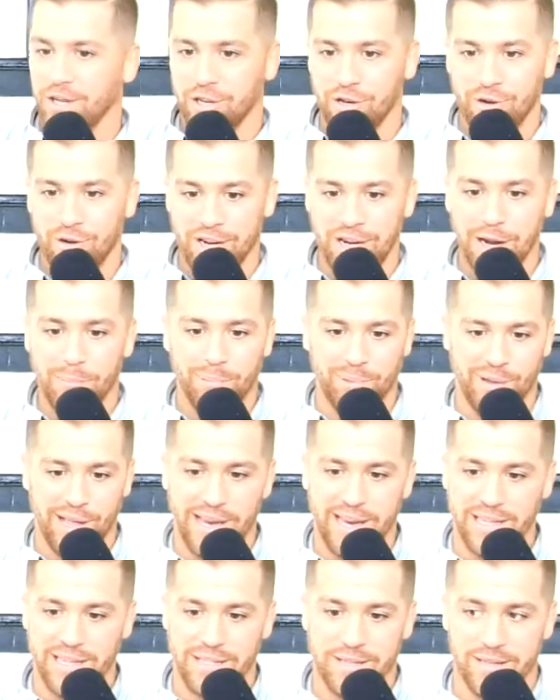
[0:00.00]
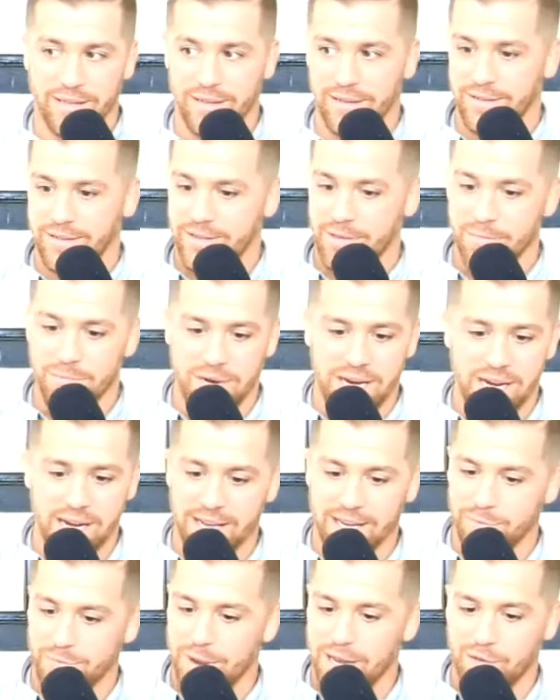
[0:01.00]
you need a place to
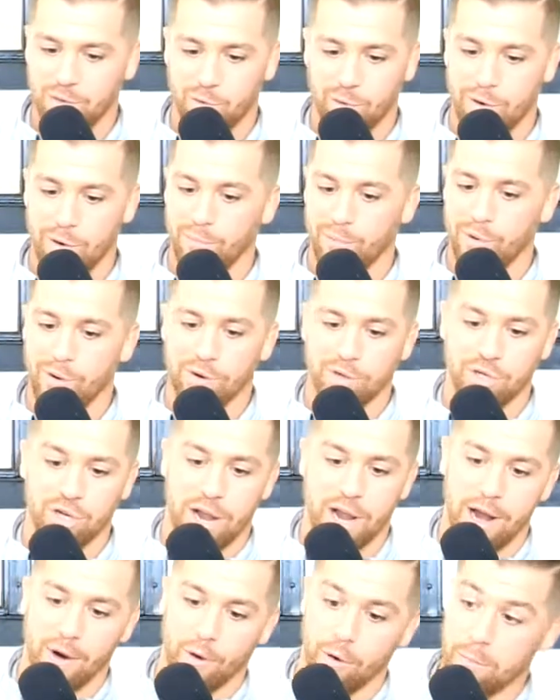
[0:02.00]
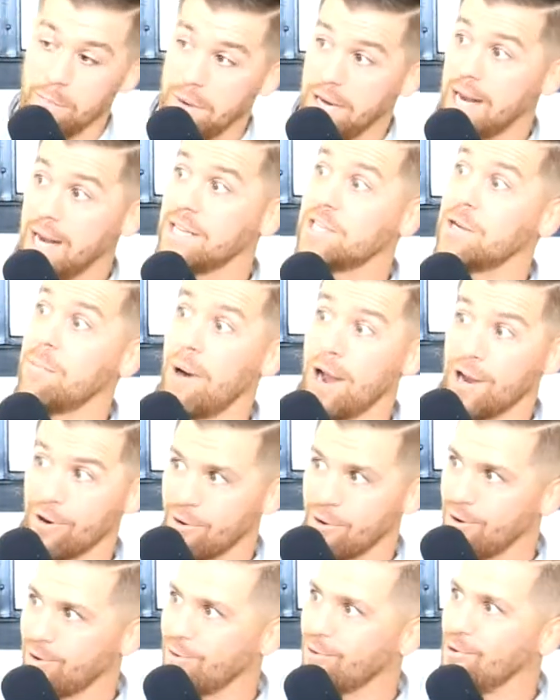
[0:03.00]
meet as mentor and protege or meet as a
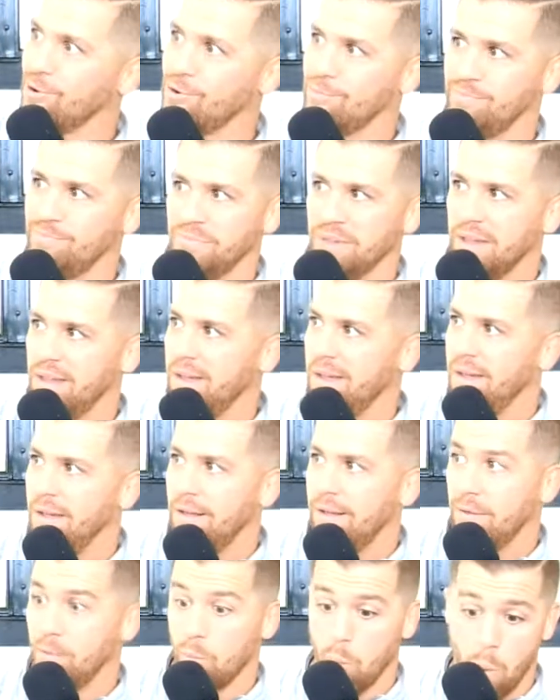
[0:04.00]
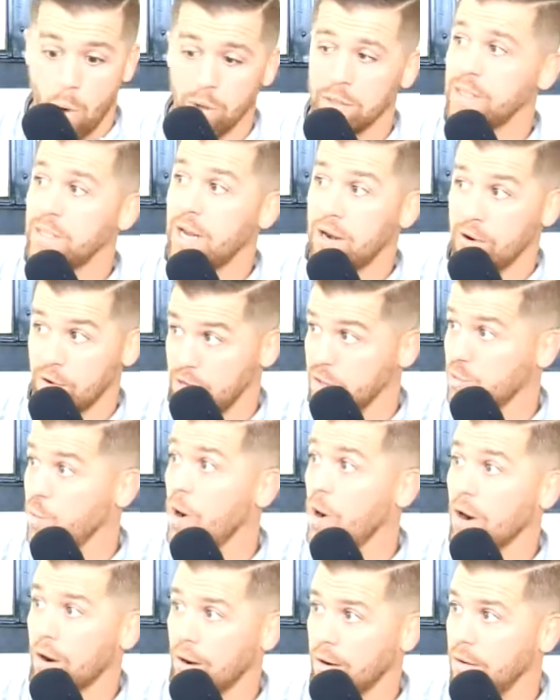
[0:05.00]
micro group, One Center is
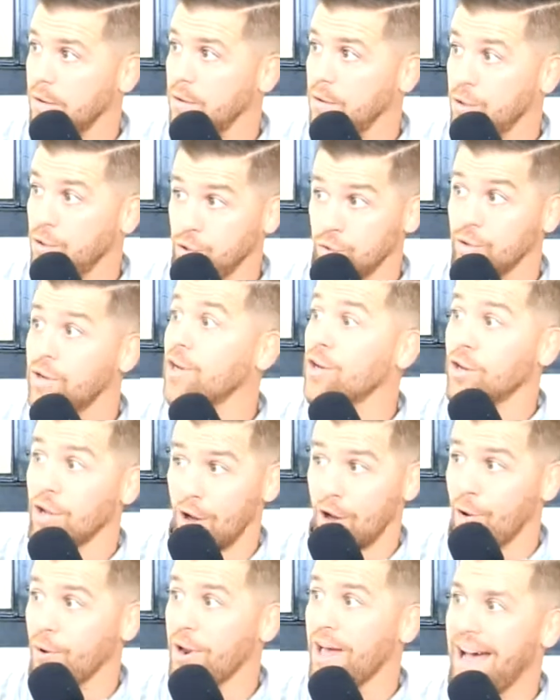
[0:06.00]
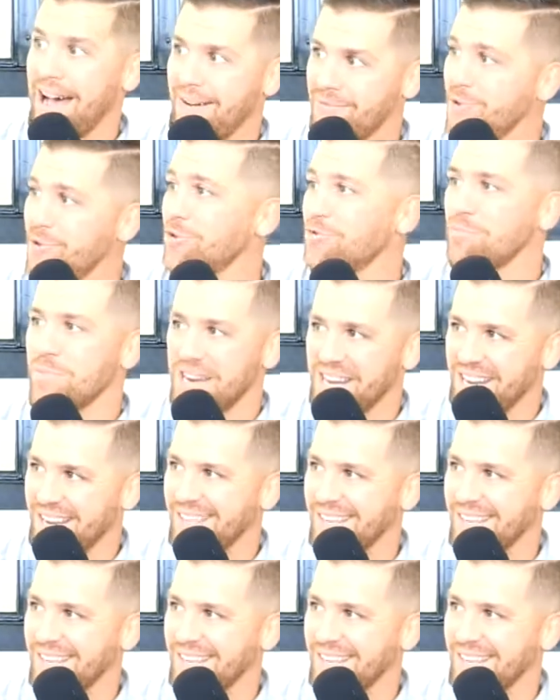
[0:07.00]
where you can go to have those meetings.